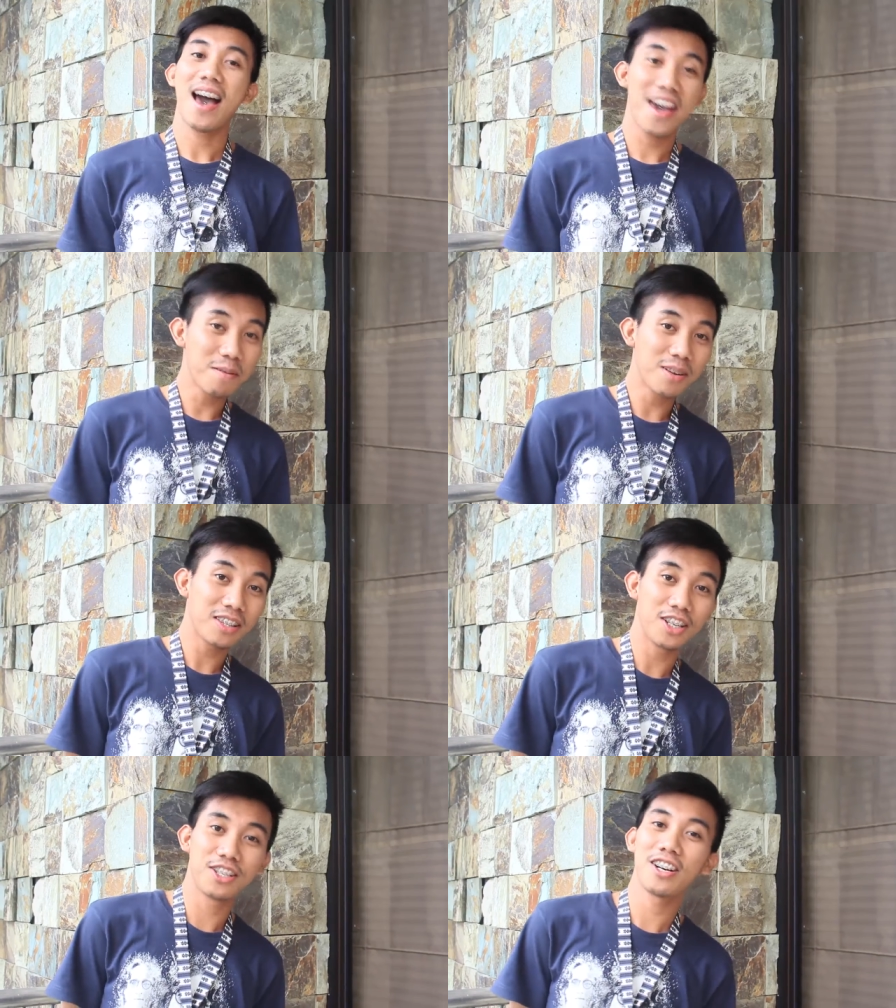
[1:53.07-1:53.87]
I am a
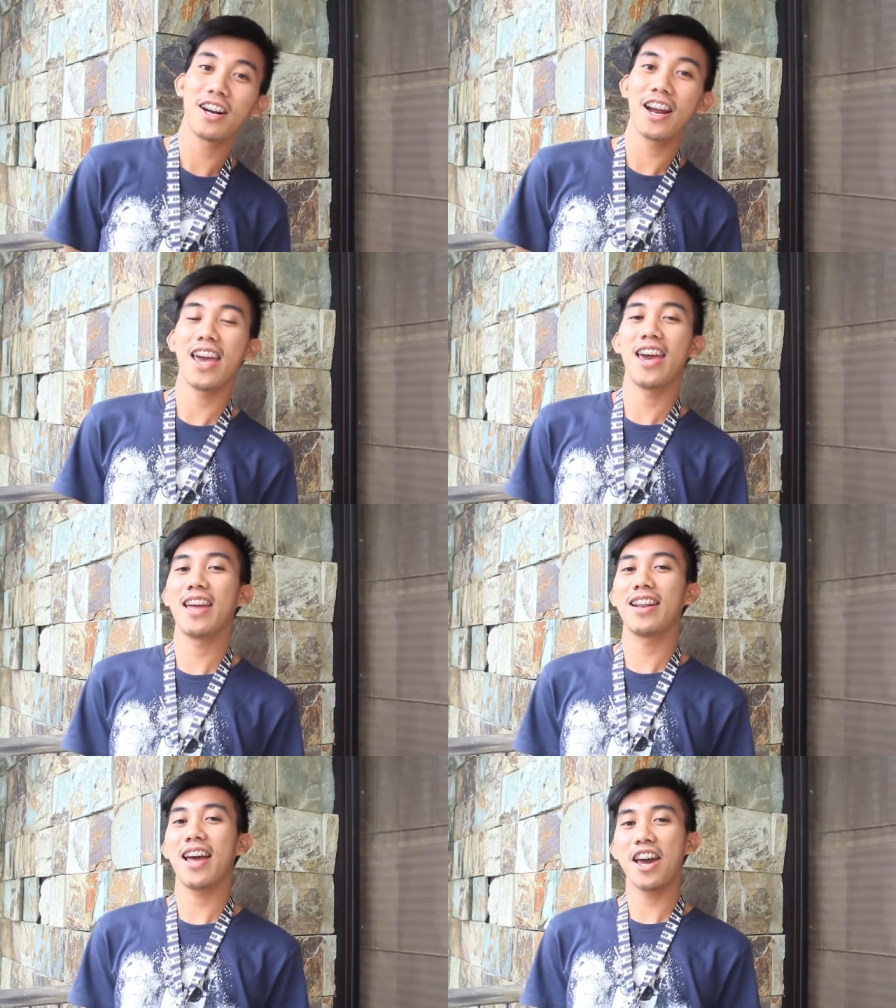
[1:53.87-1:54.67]
teacher
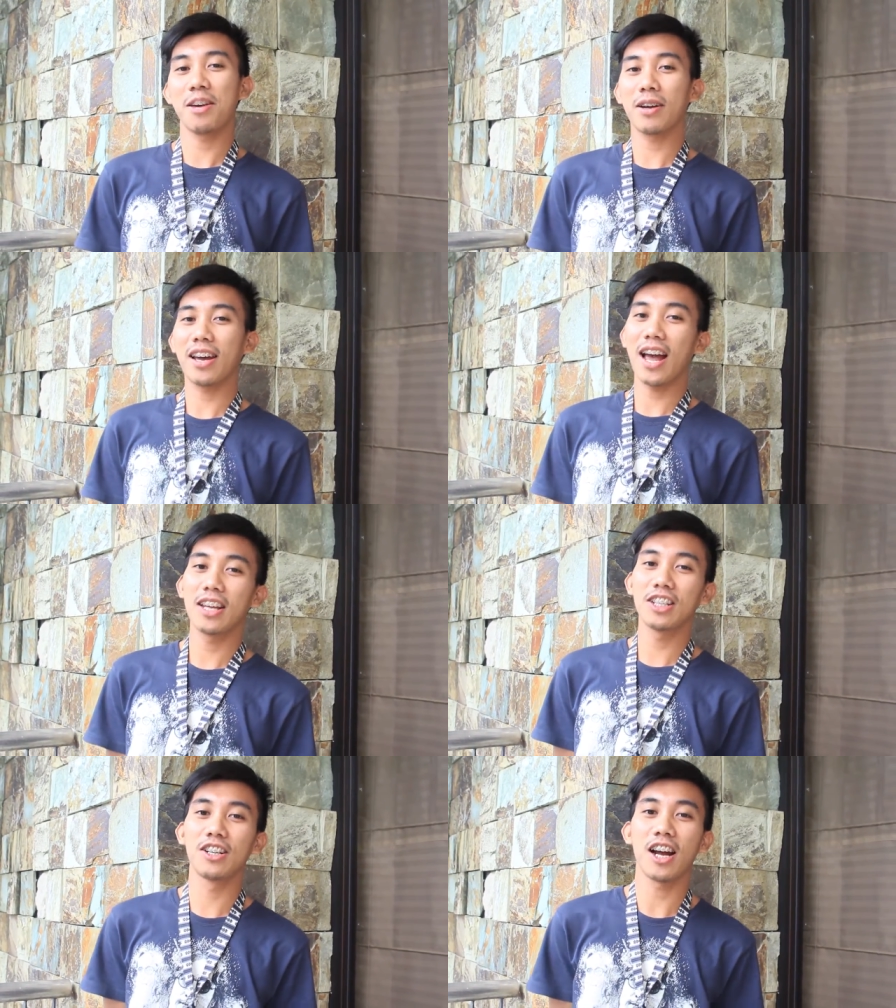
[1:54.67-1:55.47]
and I am a
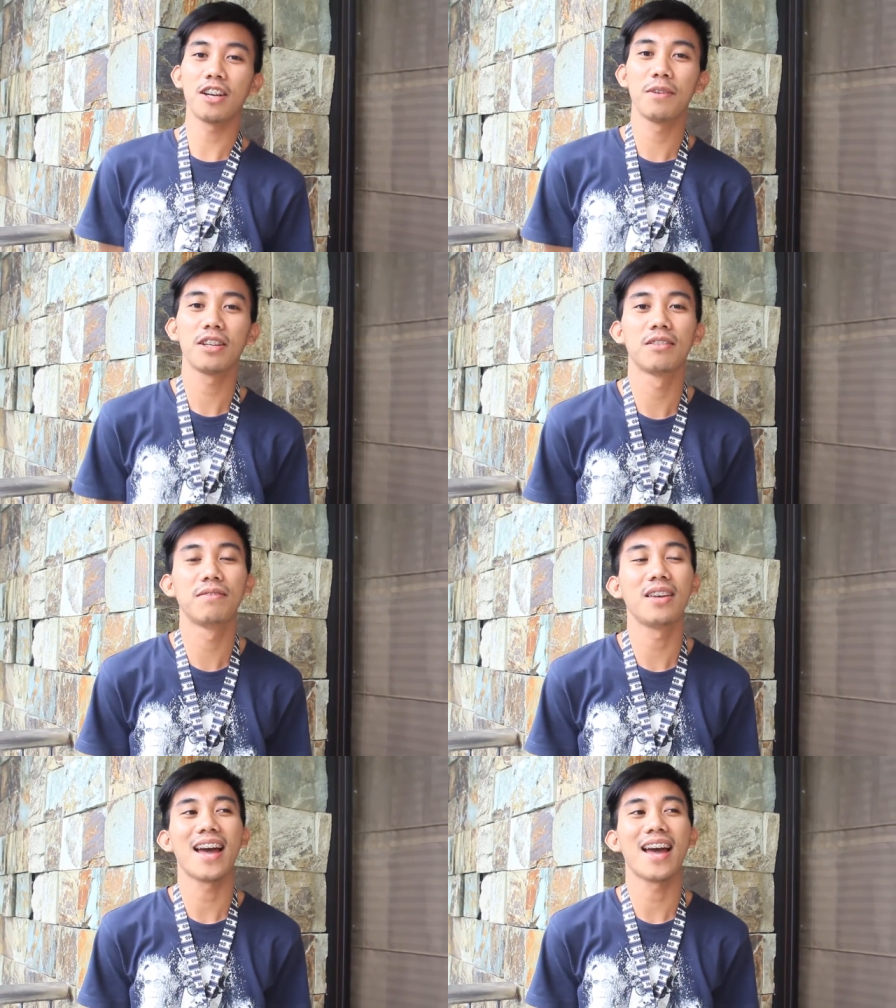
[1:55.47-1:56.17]
college graduate of the